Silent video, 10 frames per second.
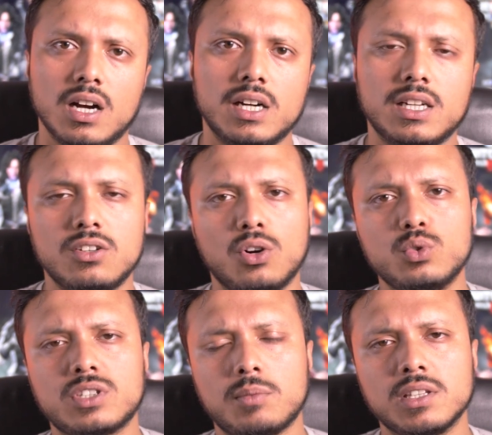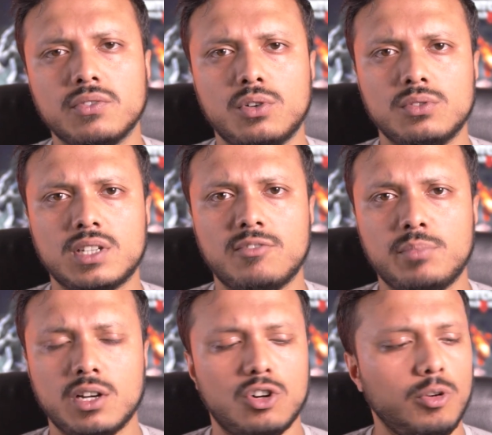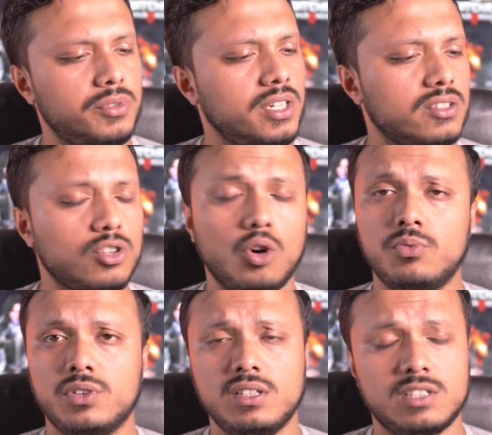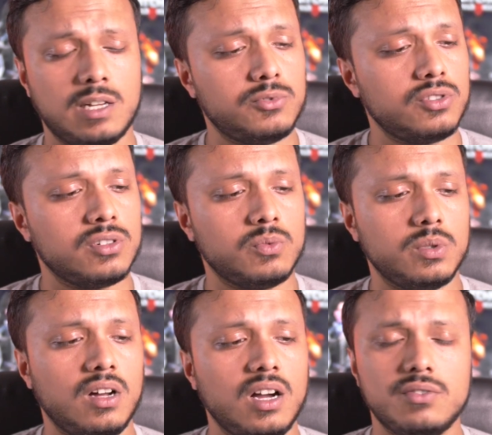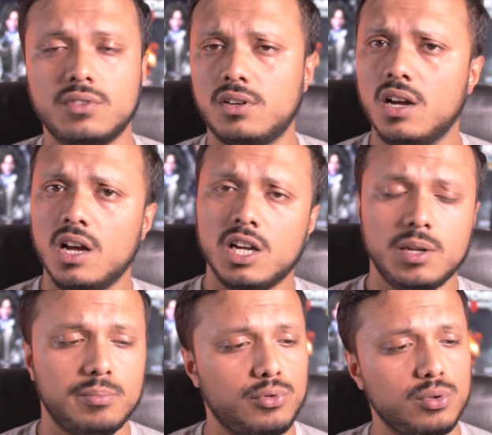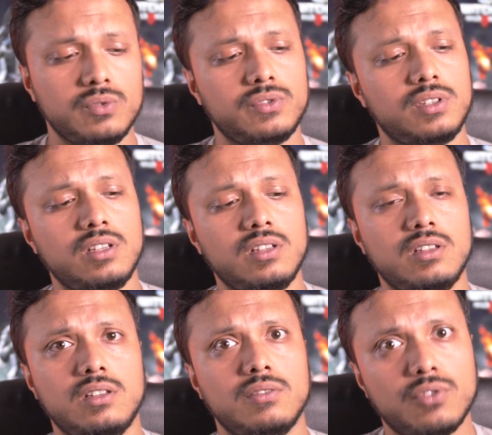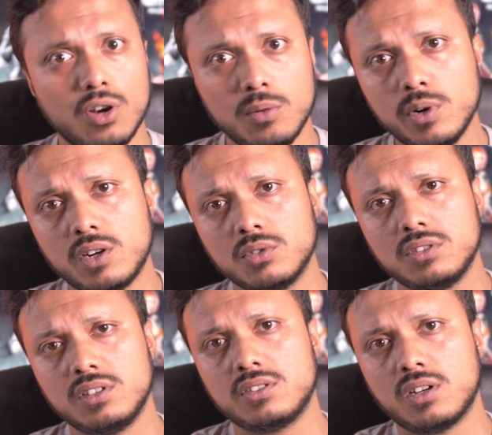And I know some other phones have better optics. Hopefully Samsung will either improve the firmware on this